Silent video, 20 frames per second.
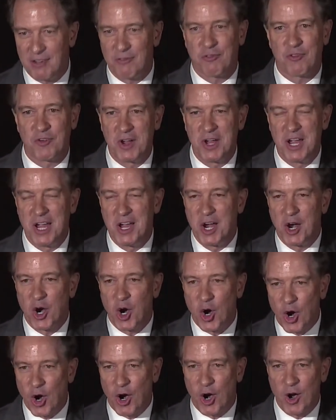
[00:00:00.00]
love
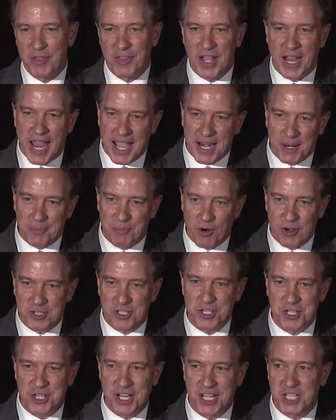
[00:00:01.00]
her and the kind of
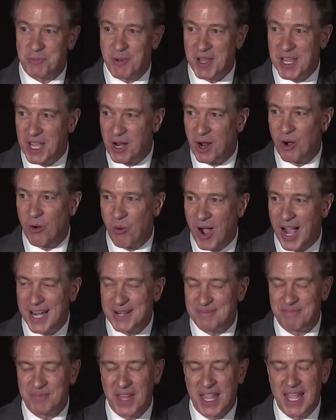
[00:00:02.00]
person she is. But you know
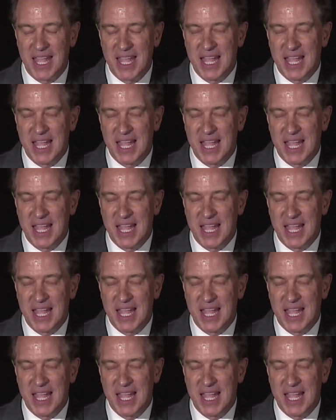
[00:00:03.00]
what?